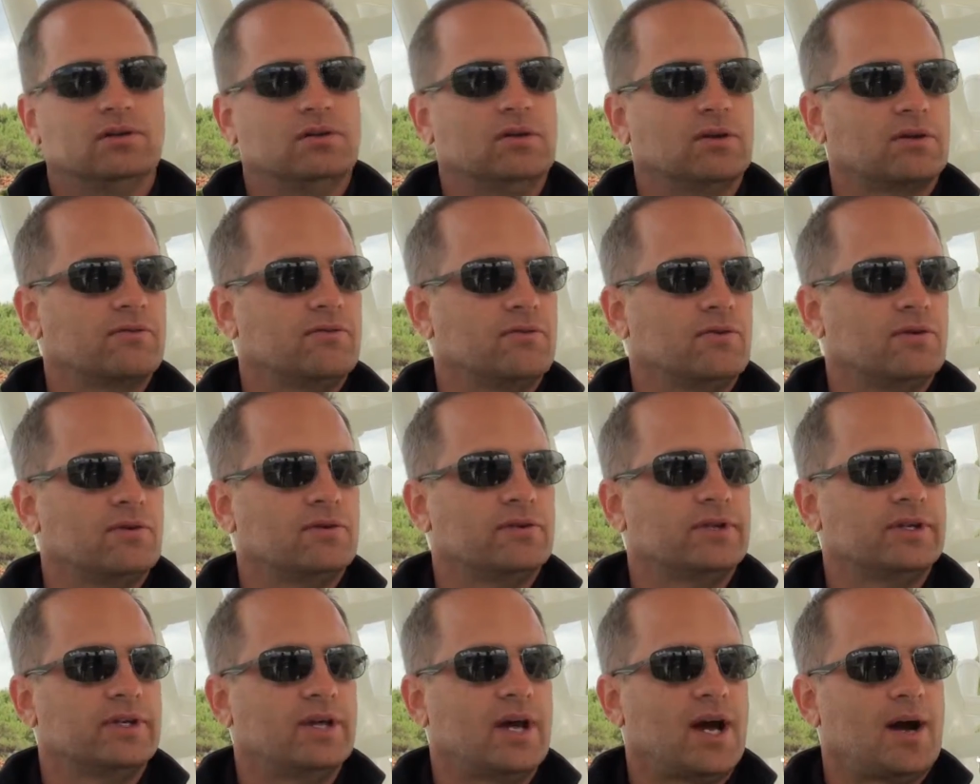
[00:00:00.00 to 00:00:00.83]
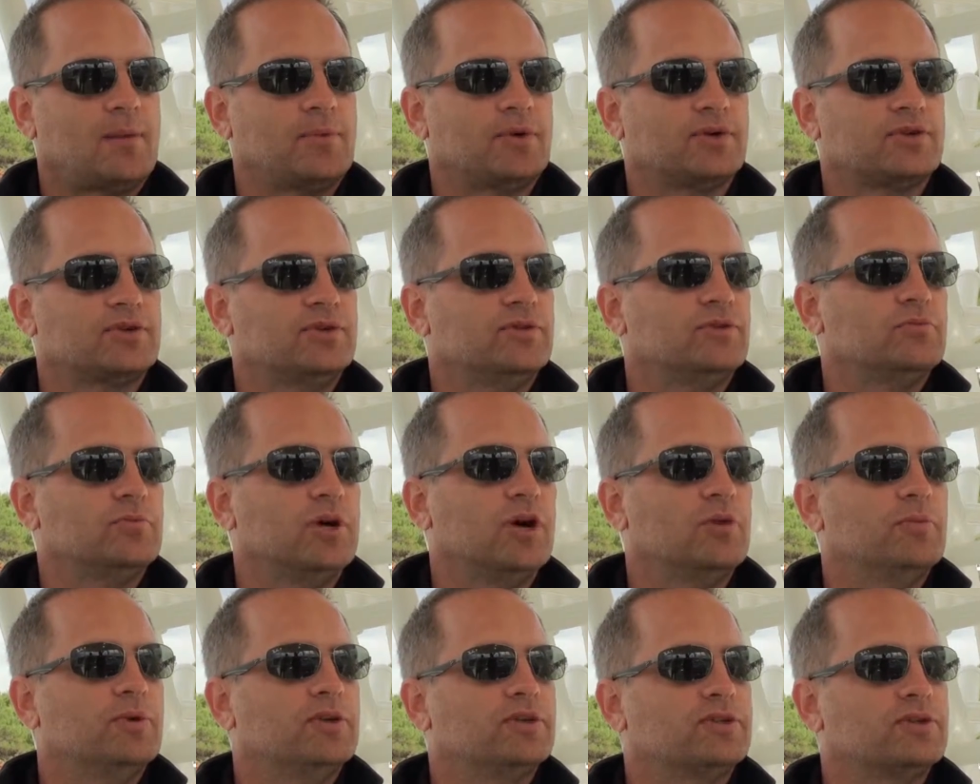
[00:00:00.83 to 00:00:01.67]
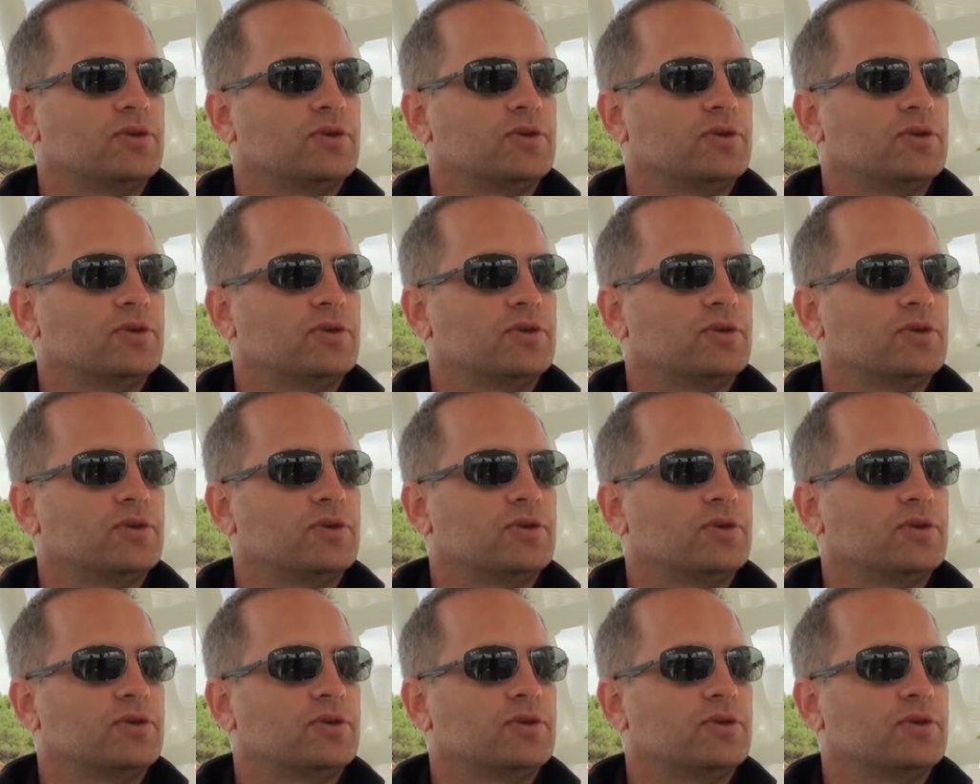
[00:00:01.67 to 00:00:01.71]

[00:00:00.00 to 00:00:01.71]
look for the opportune moment